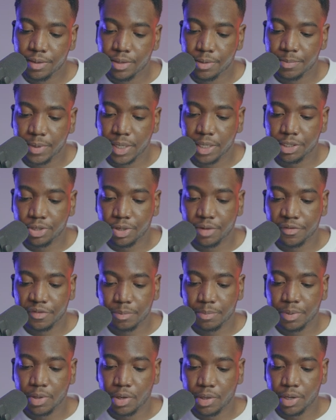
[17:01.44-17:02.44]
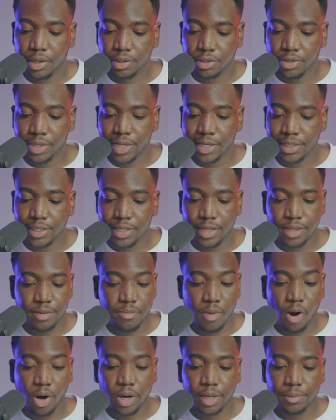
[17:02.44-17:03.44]
the picture of the product, you can see the
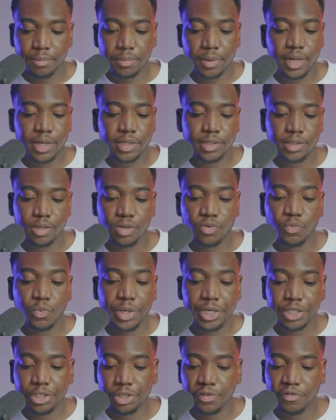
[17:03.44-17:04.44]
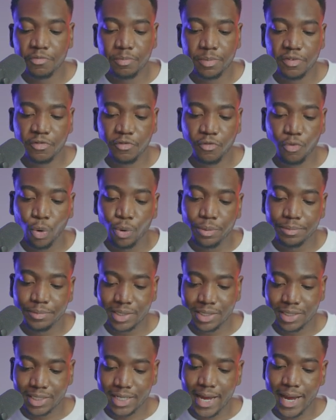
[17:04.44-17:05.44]
marketplace in which you've performed
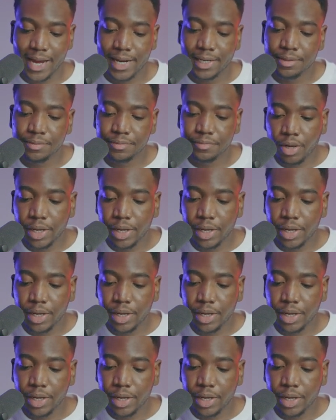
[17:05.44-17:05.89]
the scan.